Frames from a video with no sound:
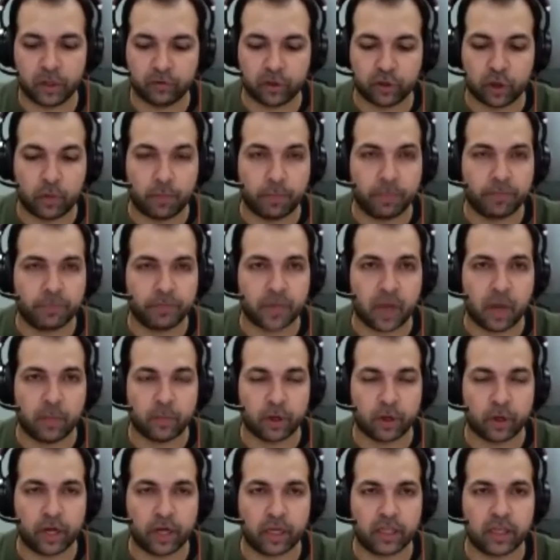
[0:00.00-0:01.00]
Oh, I'm
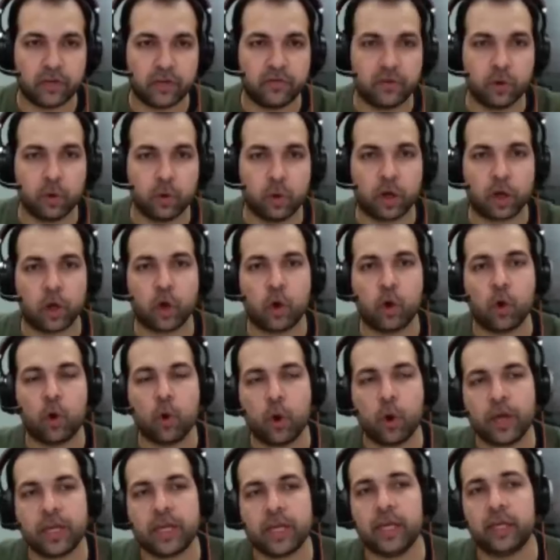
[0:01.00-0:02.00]
gonna give you a
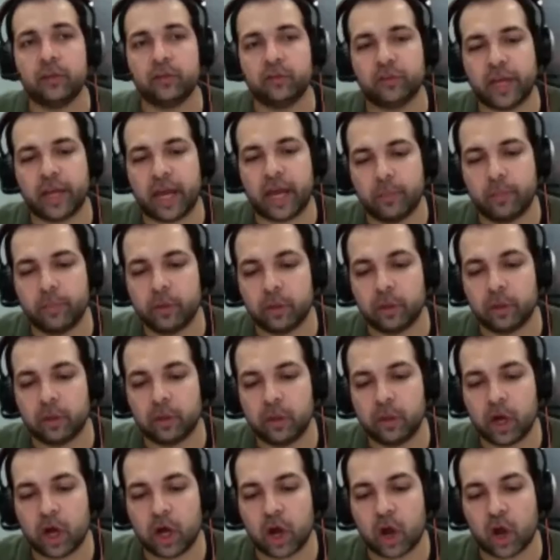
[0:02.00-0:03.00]
quick
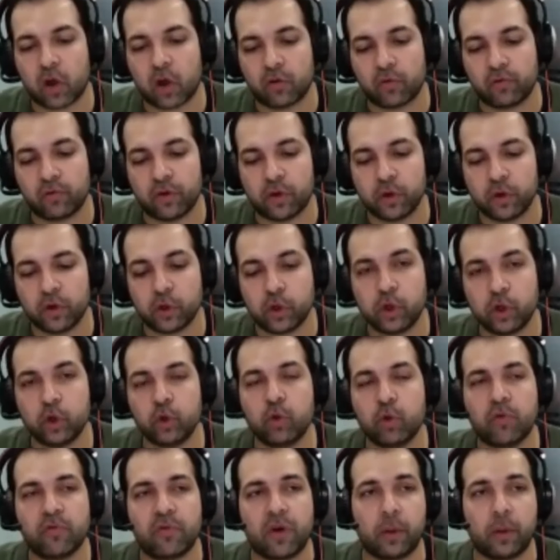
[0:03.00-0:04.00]
example of
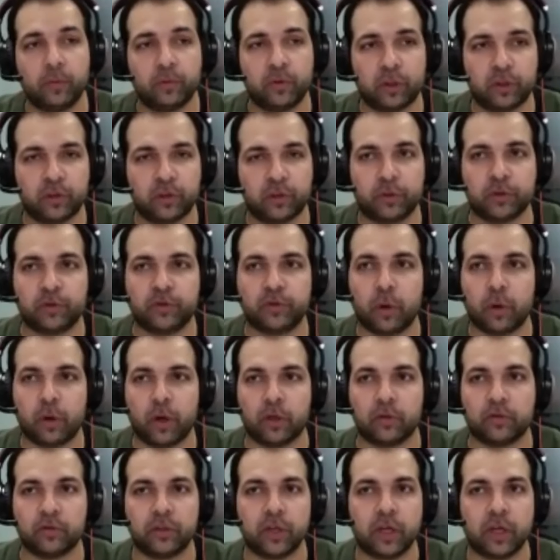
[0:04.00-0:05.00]
2 of HubSpot's
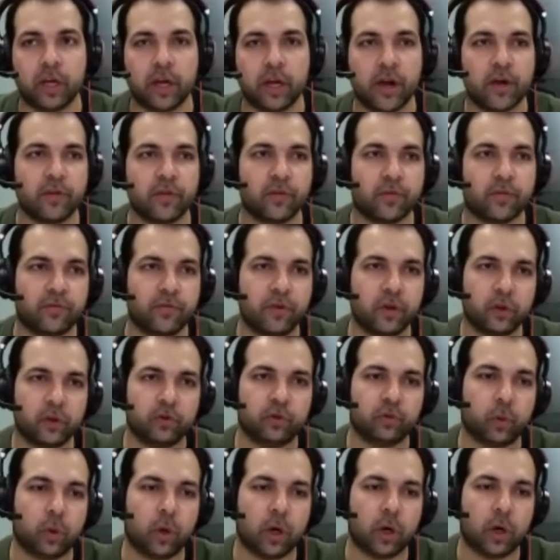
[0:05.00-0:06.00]
personas. The
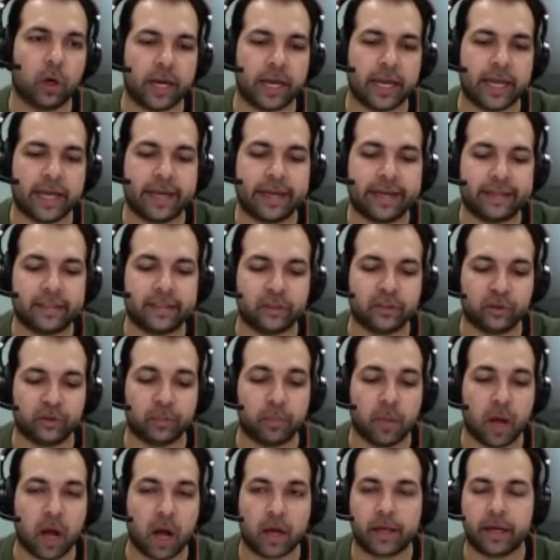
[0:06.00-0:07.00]
first one is
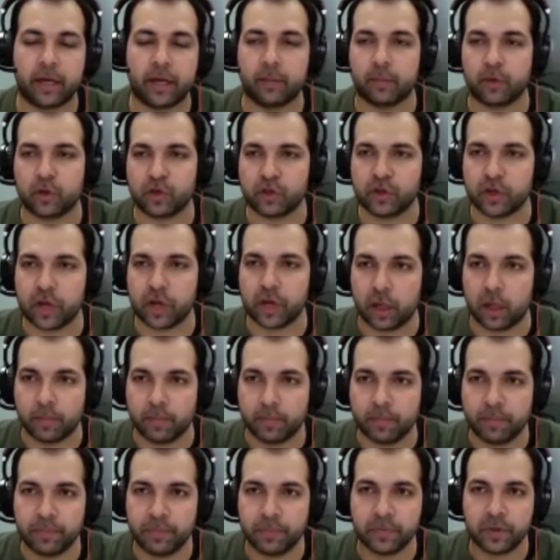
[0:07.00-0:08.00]
Marketing Michelle.
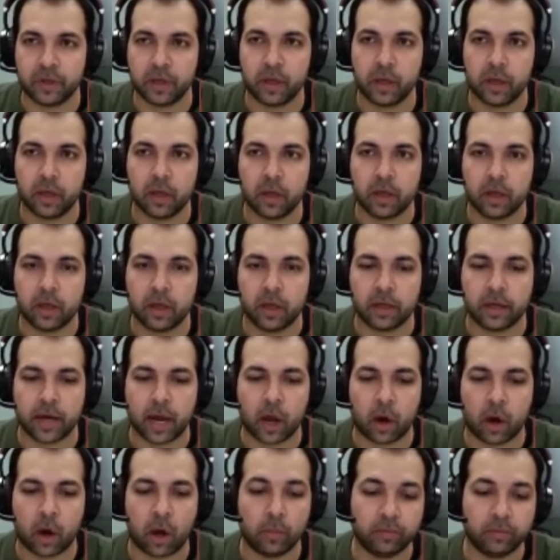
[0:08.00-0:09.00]

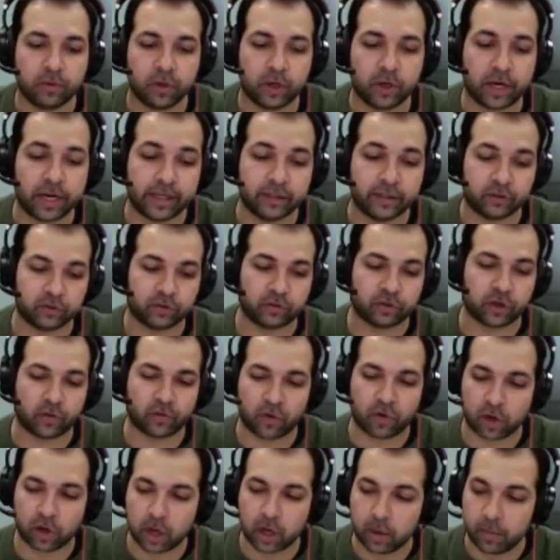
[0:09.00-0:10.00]
Now, HubSpot is a
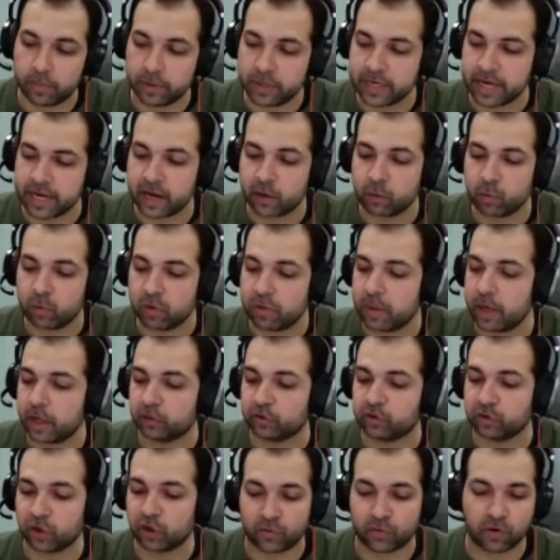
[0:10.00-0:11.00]
software company, and we make
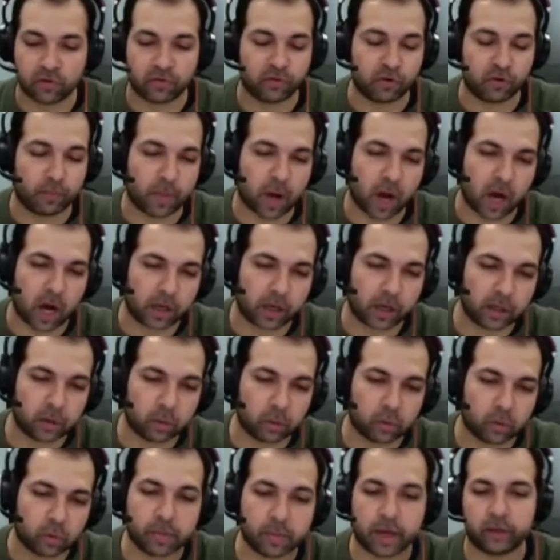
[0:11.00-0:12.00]
software for marketing.
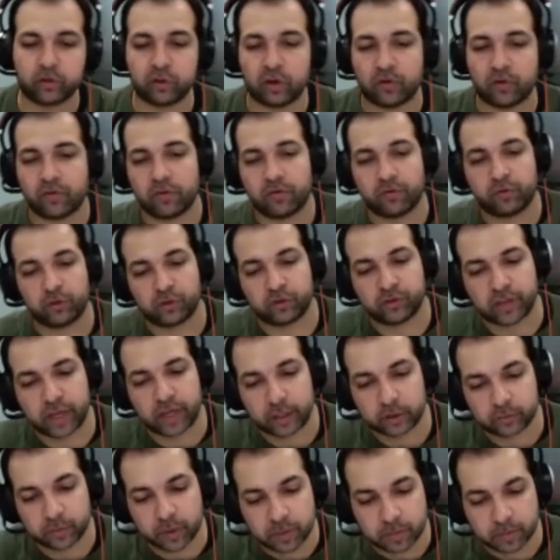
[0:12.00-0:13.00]
We make software for
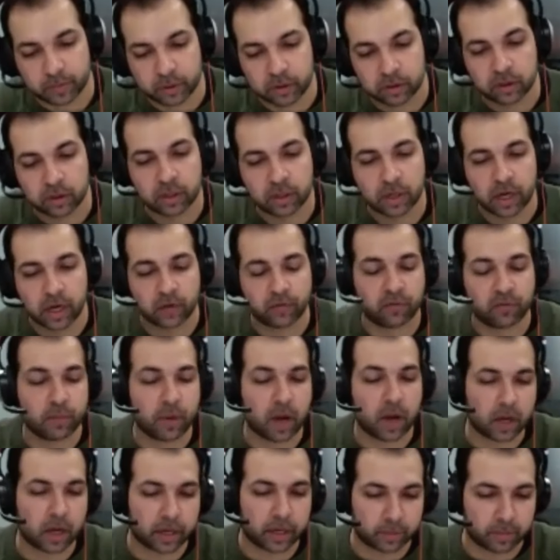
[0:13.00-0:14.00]
salespeople and for
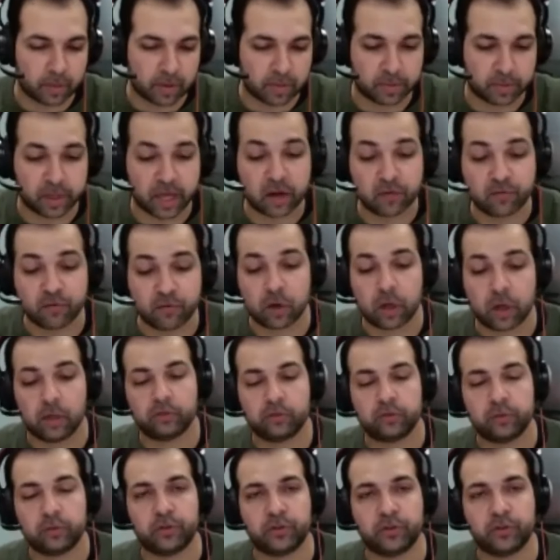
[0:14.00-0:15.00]
marketing people and for
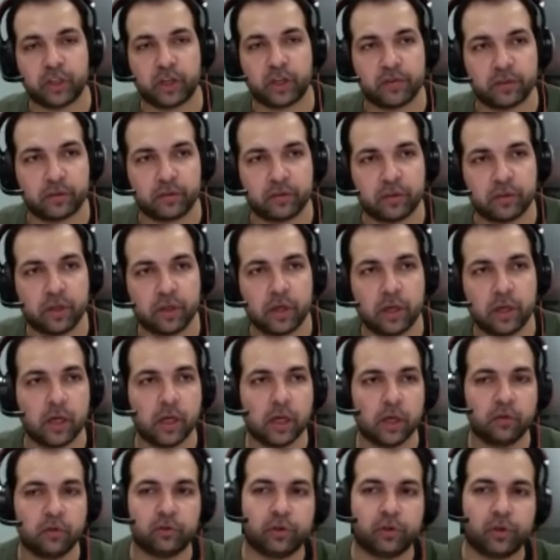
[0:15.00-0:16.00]
customer service.
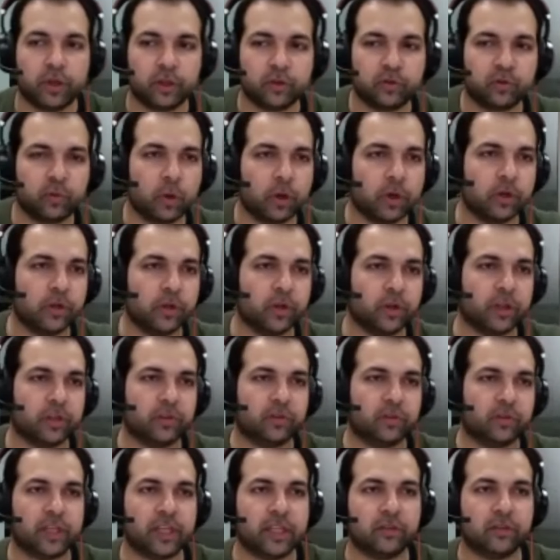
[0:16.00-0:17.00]
So this one, you can
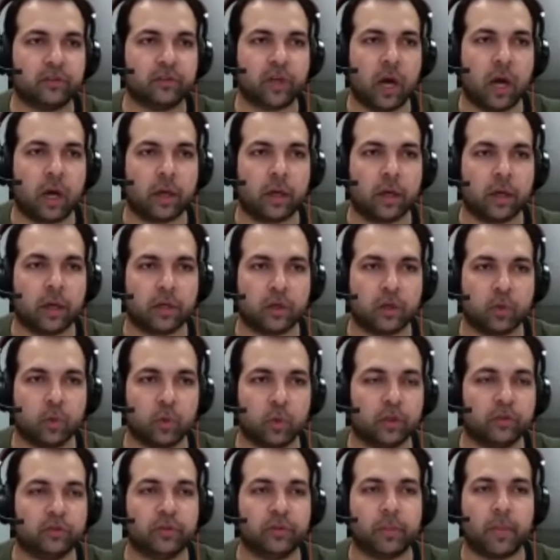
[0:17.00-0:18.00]
see, is targeted
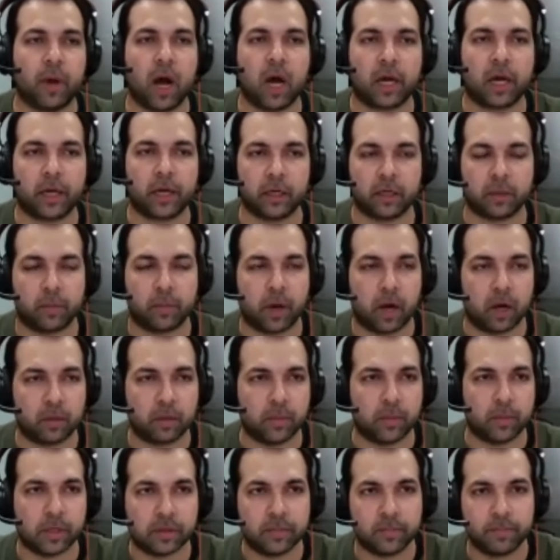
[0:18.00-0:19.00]
towards the marketing
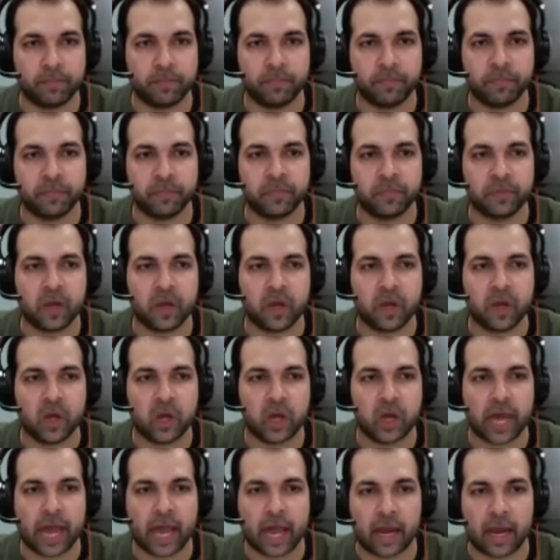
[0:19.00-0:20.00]
department.
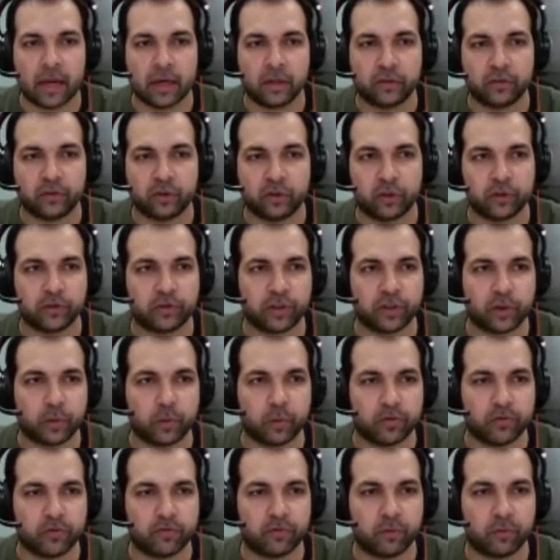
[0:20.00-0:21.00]
And as you can see,
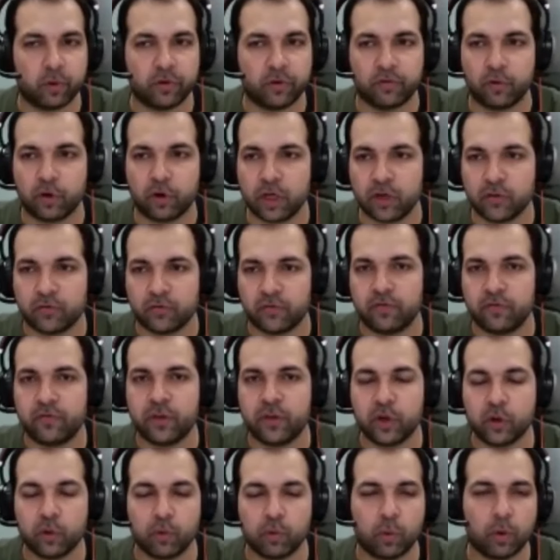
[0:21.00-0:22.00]
we've written a
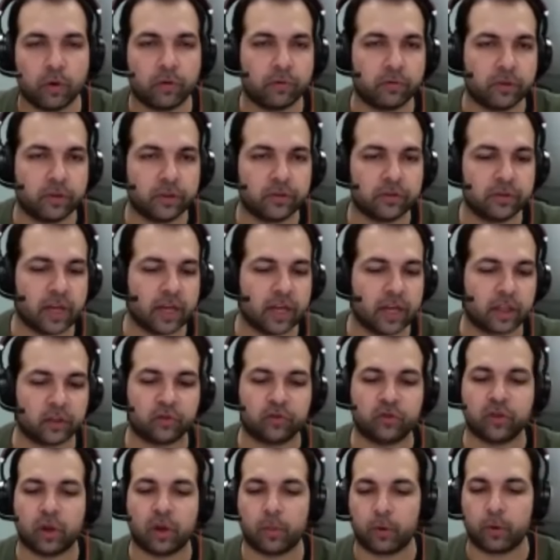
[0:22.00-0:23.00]
few. This is like a
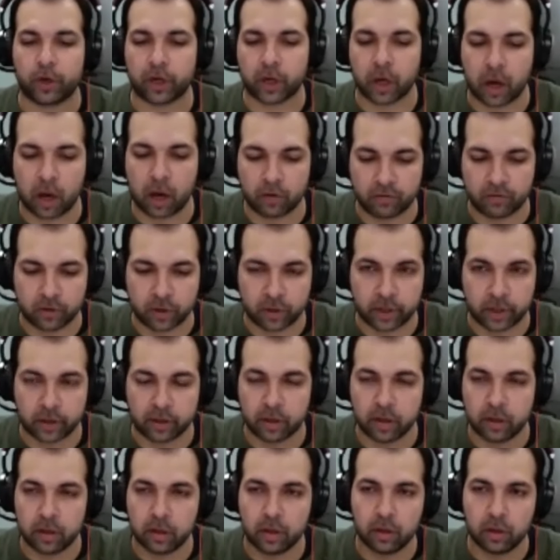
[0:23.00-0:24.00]
summary card for her,
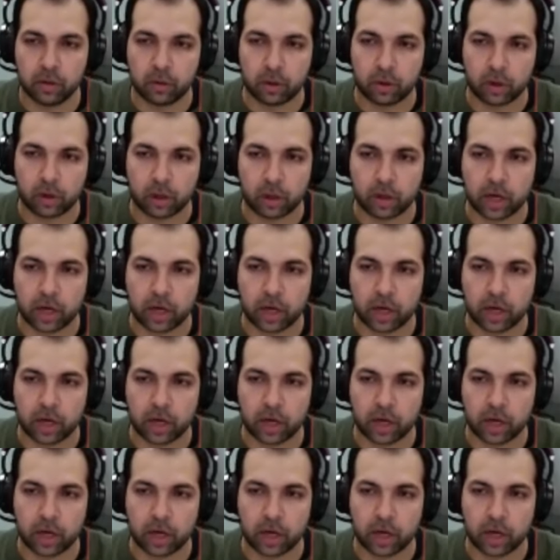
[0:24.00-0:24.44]
right?